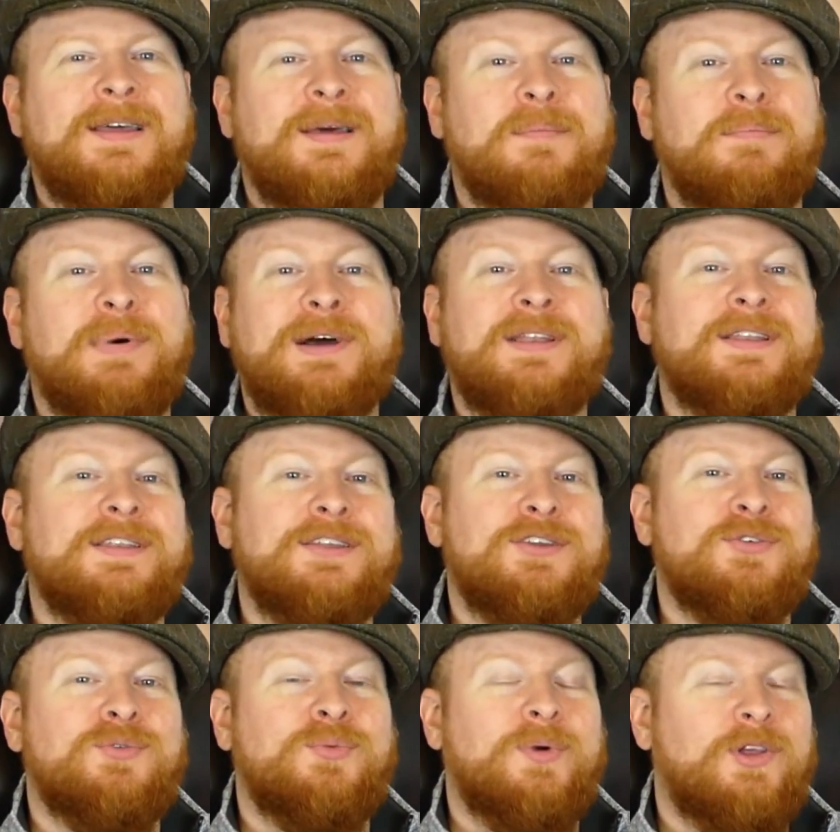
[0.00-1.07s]
but
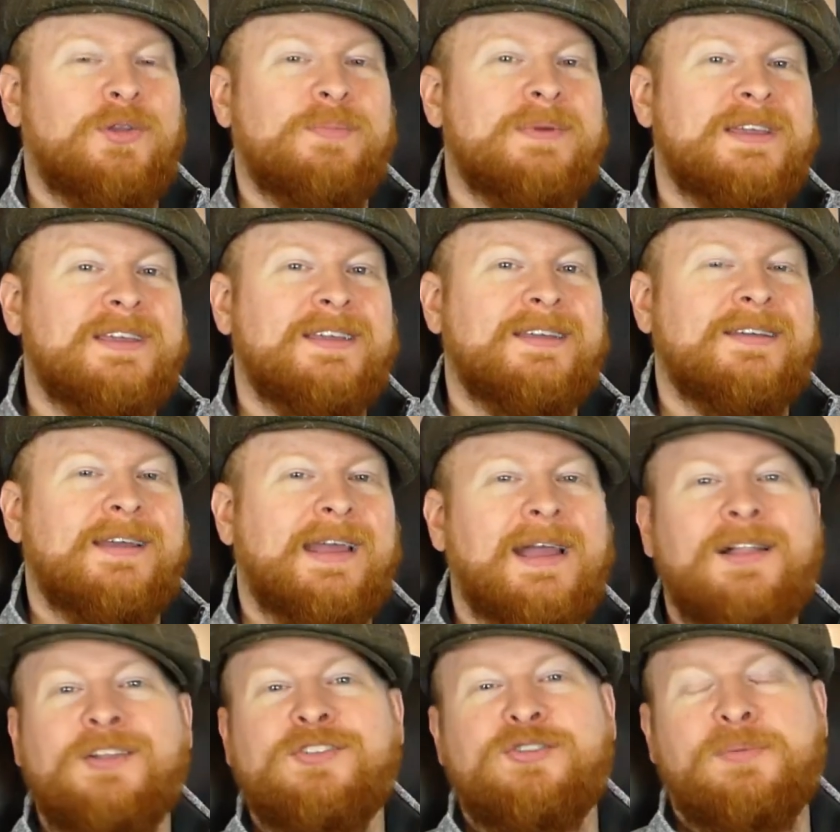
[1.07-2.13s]
you will be
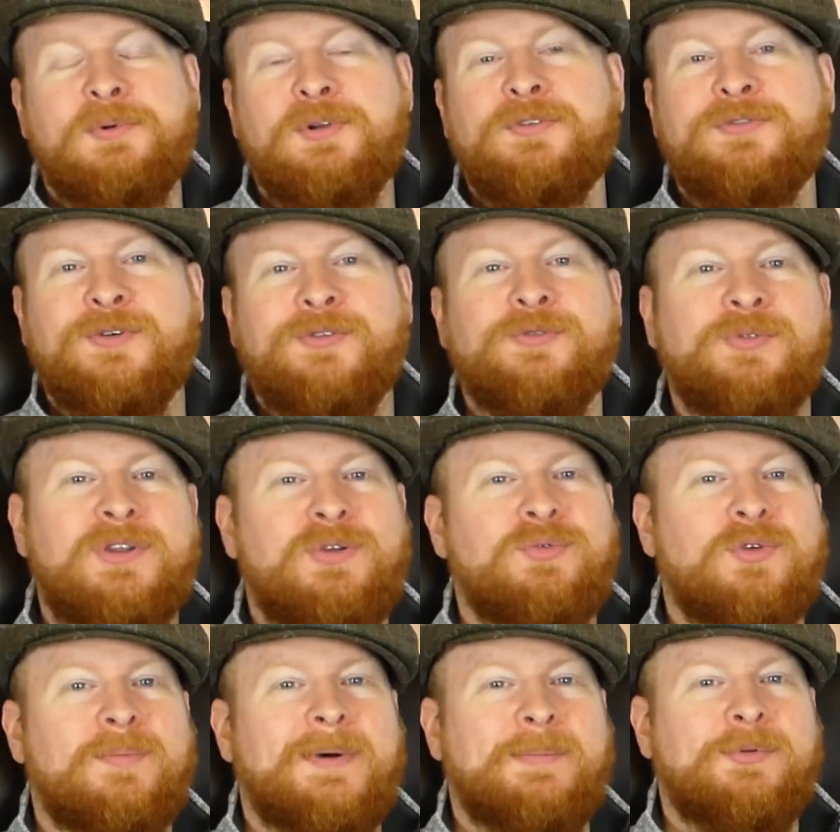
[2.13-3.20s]
eligible for free
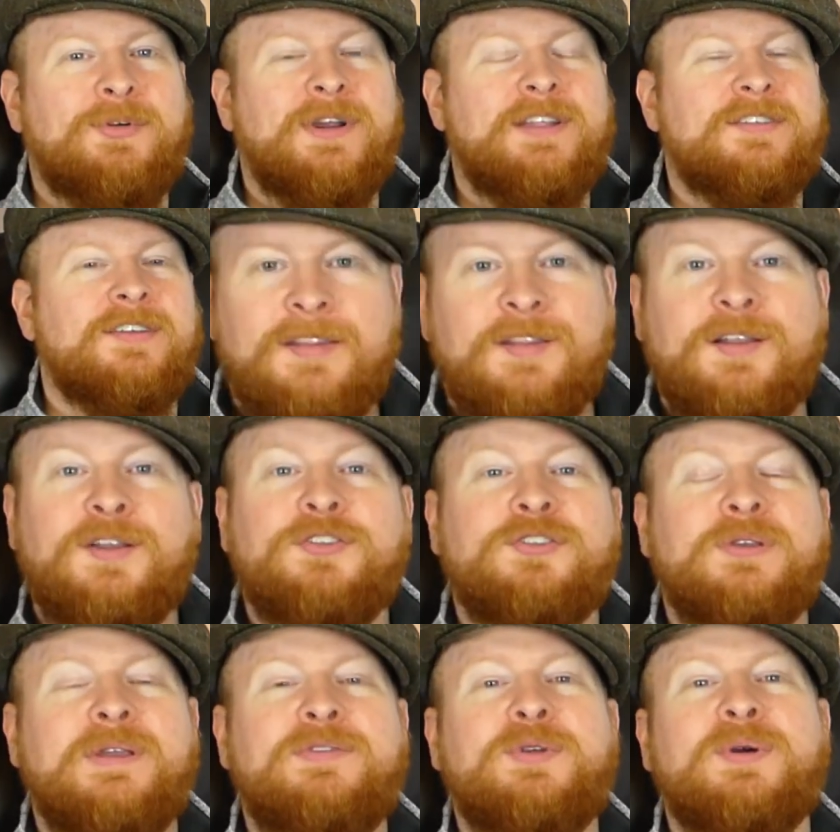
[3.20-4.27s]
room upgrades. They'll
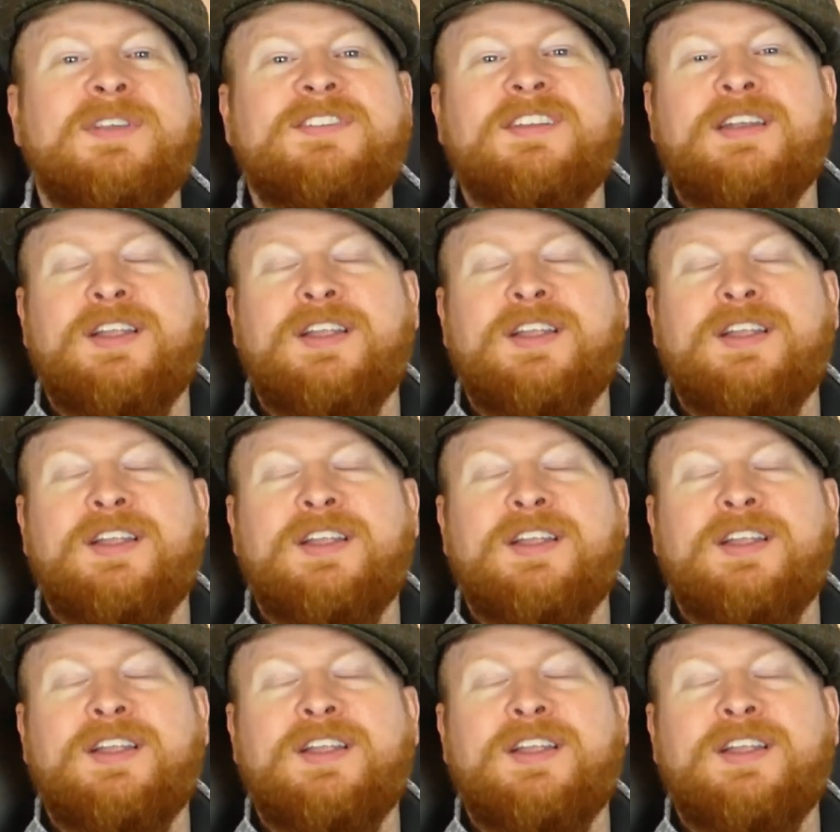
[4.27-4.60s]
also give you extended